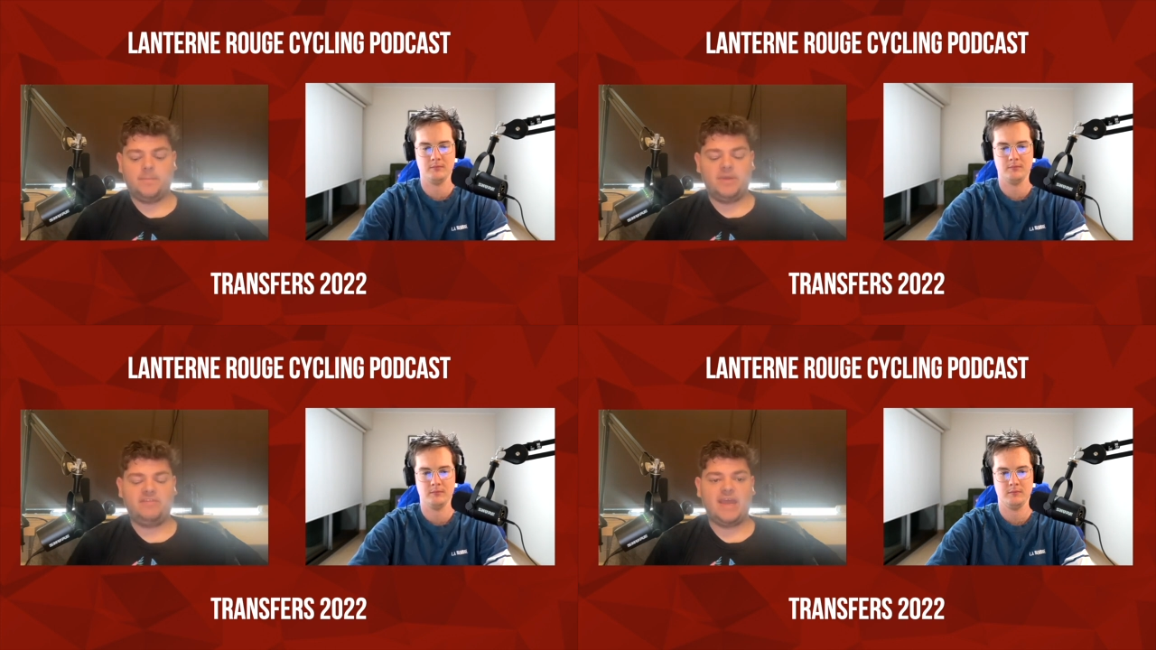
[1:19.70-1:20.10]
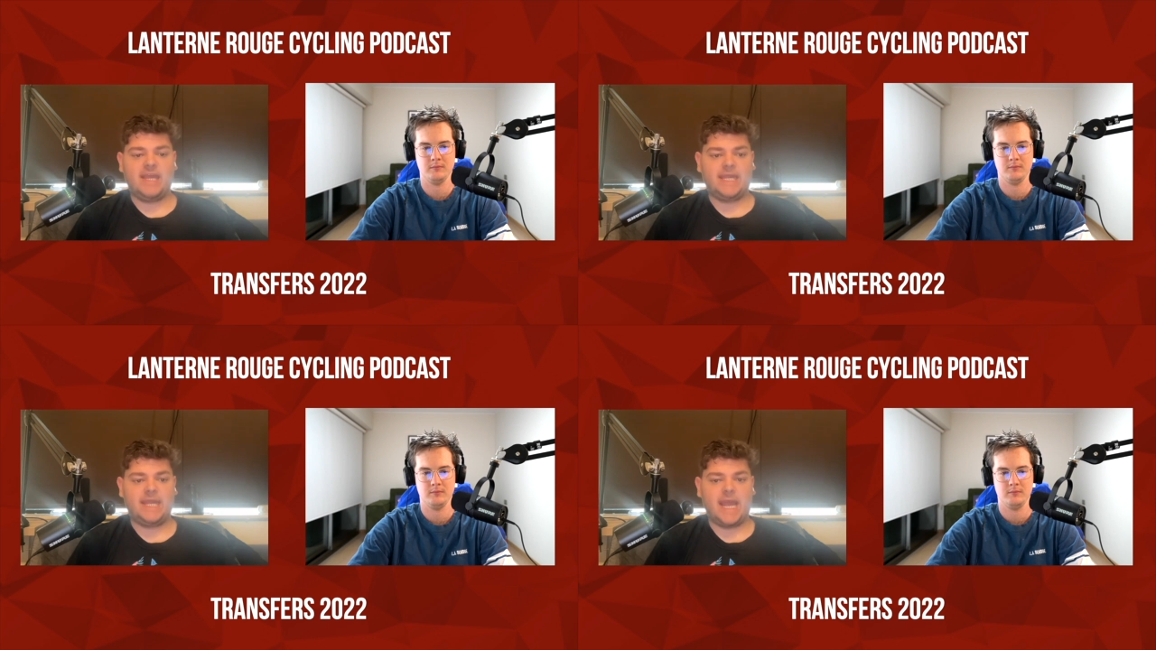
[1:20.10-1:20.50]
Speaker 1: be
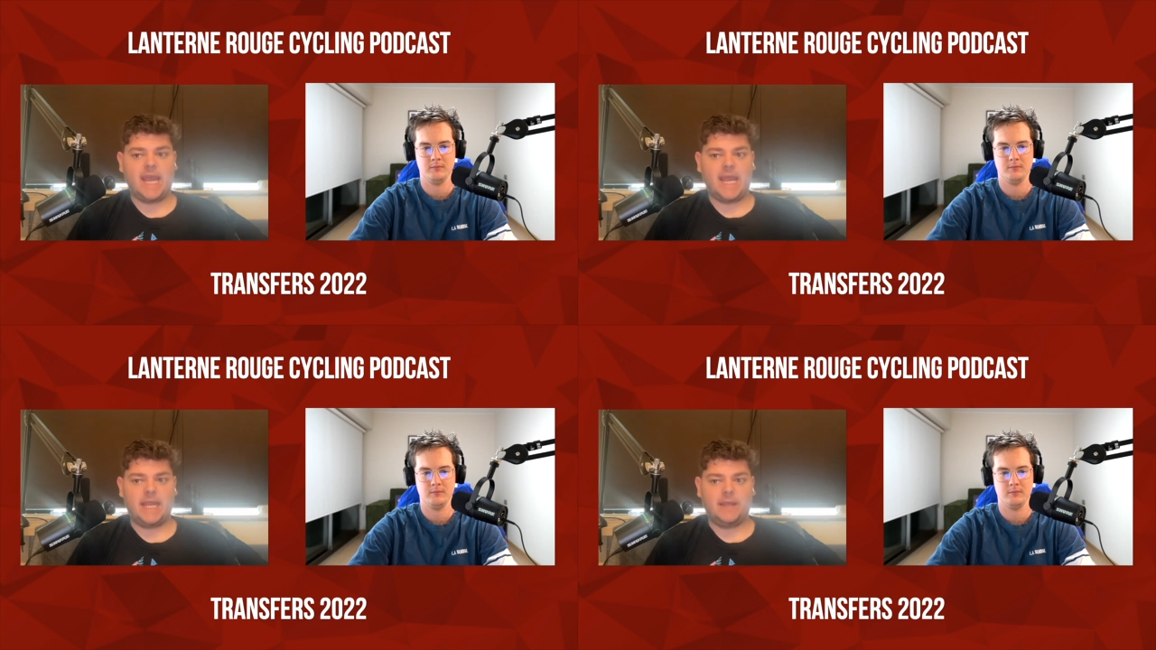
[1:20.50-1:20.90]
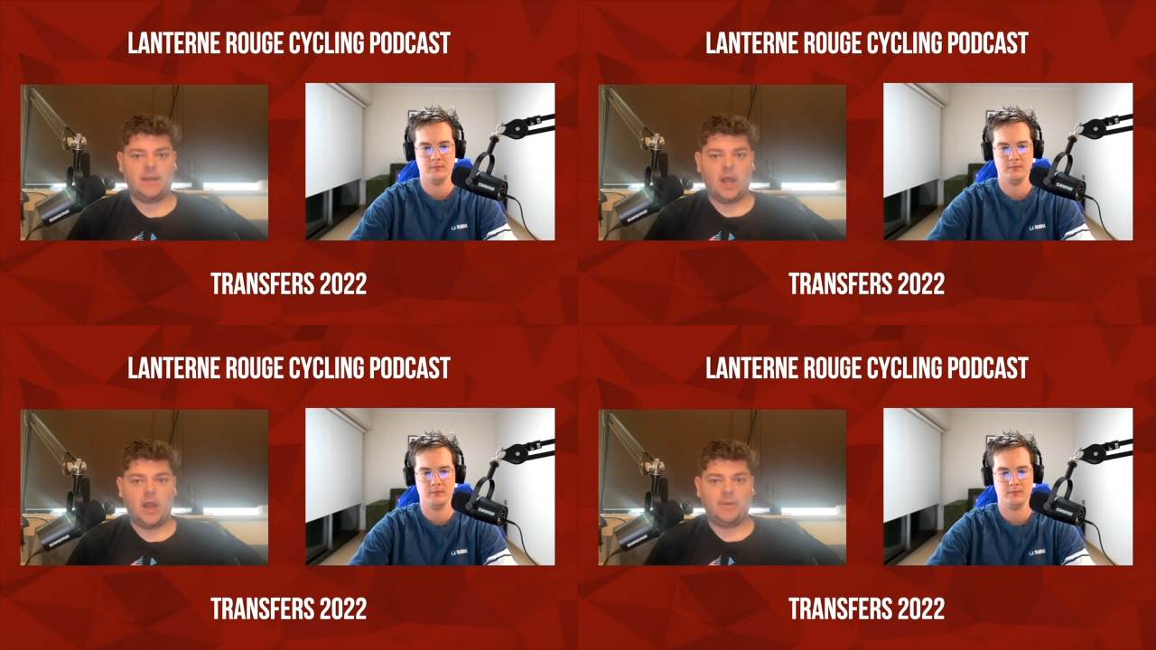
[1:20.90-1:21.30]
taking a
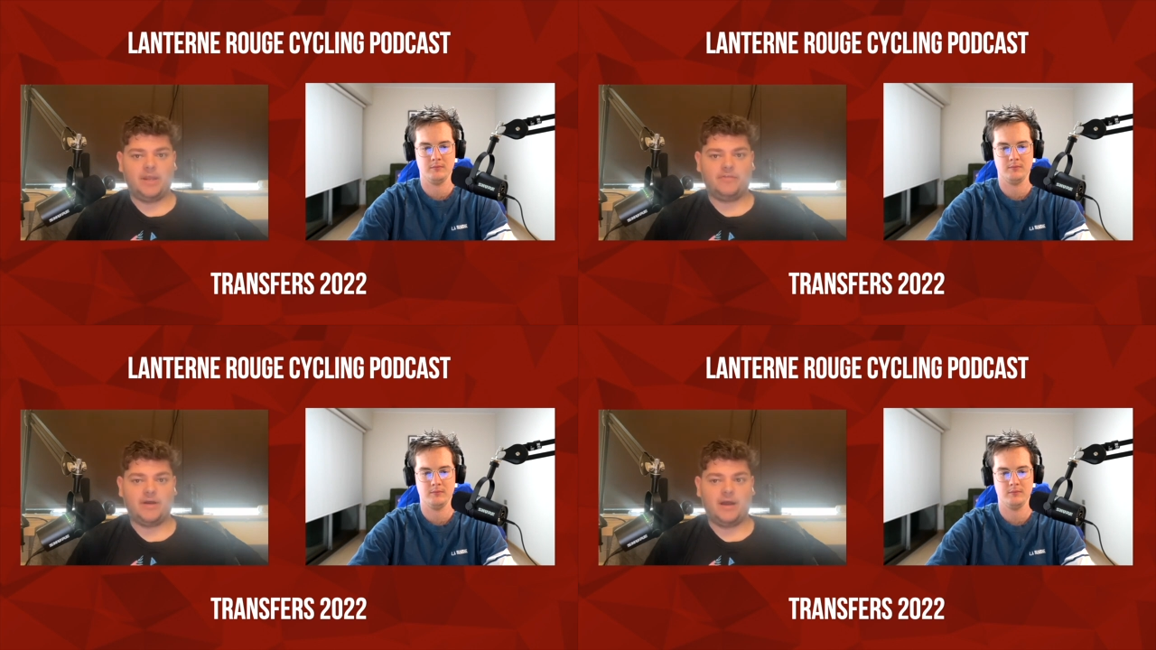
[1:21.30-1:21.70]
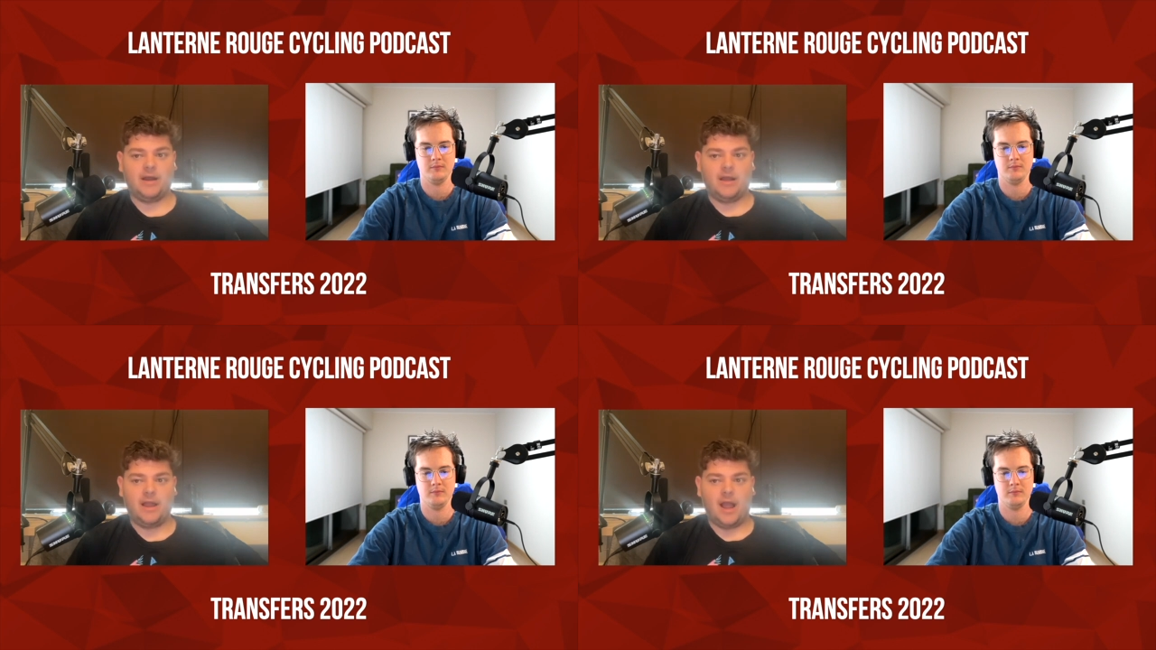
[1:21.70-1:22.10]
a bit of
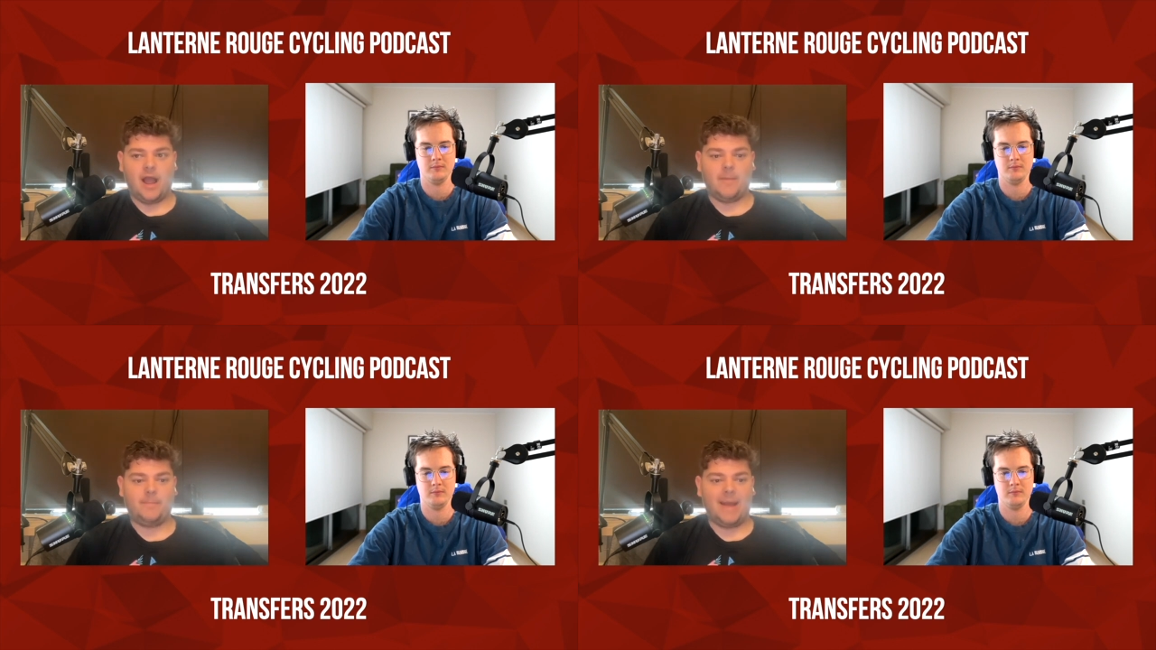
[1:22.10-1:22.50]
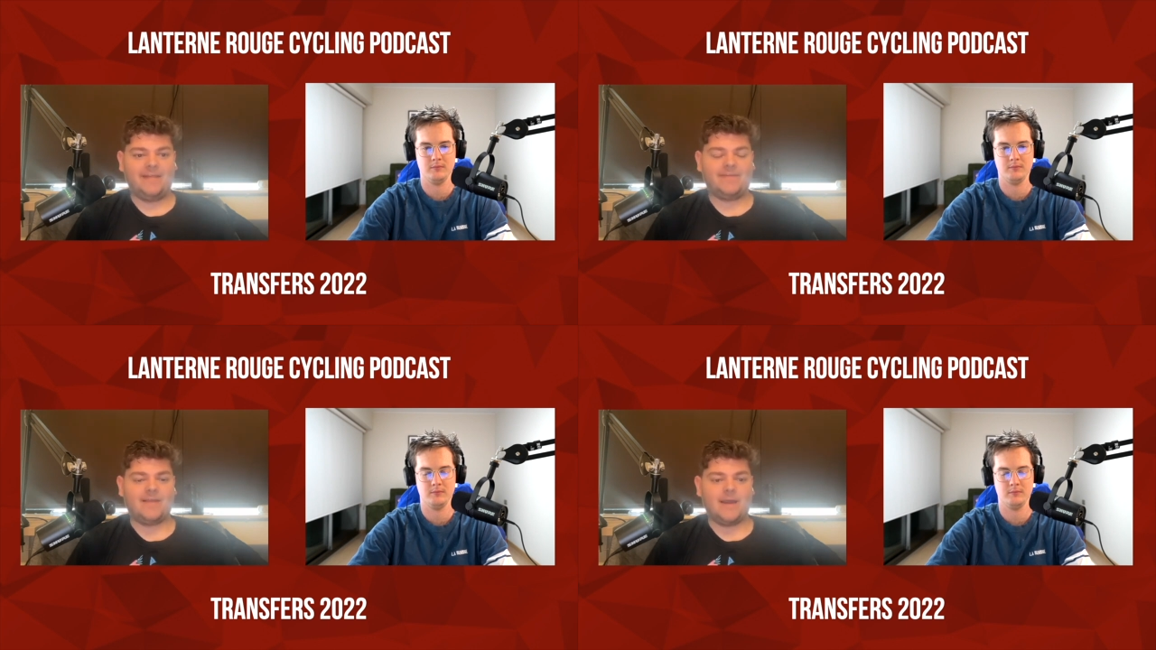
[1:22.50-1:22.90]
a a
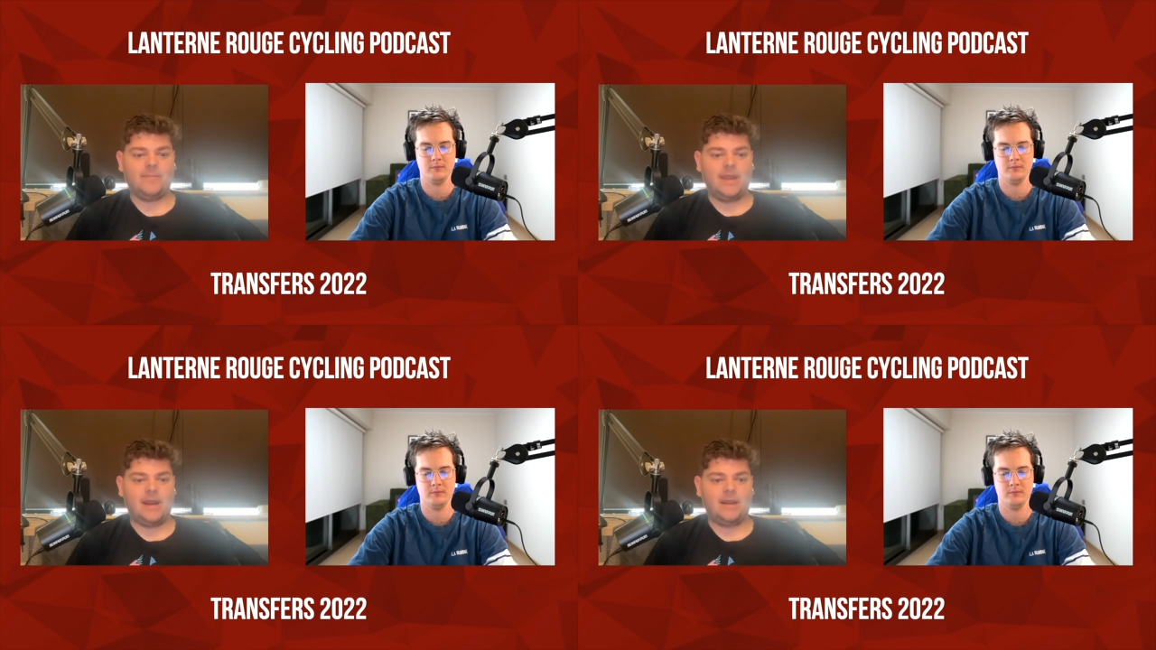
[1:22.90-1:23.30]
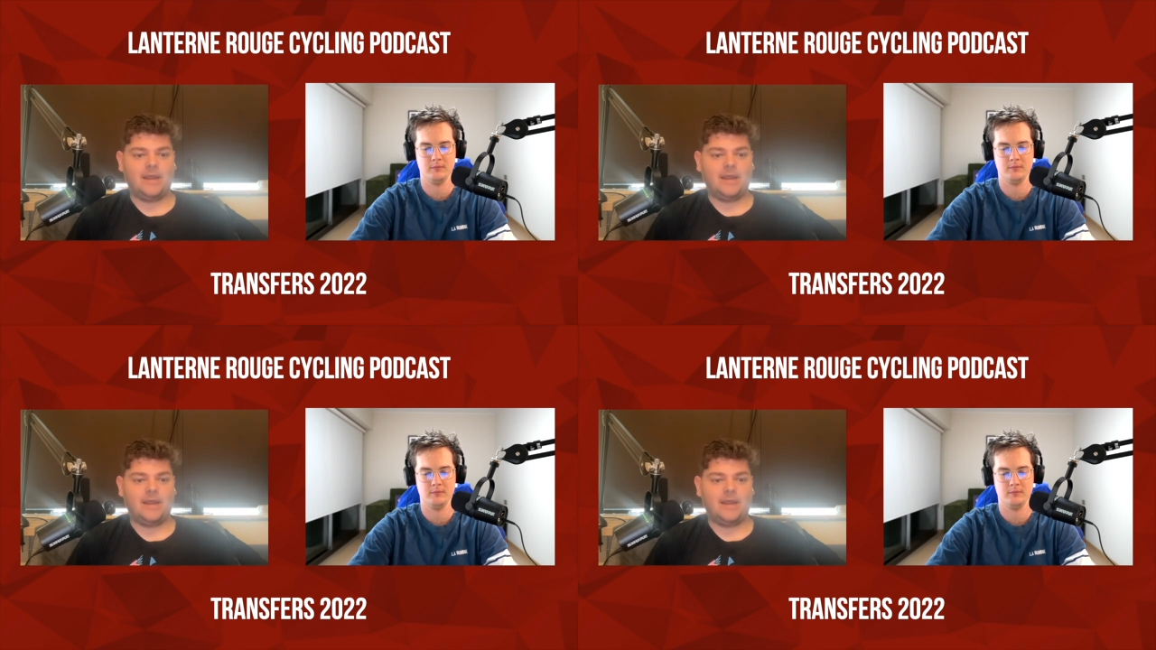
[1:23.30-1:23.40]
bad step there.